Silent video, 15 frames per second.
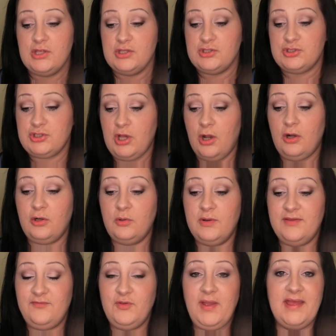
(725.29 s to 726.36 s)
So
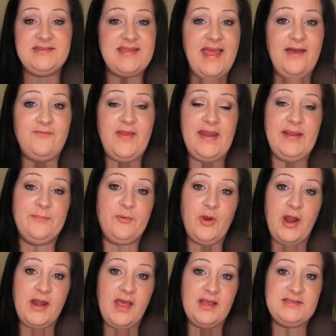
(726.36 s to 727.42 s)
if you guys have any
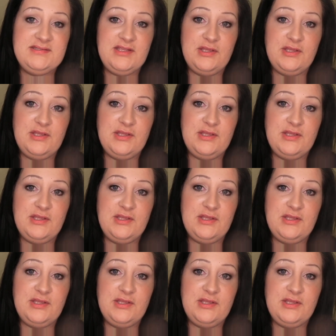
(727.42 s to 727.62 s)
products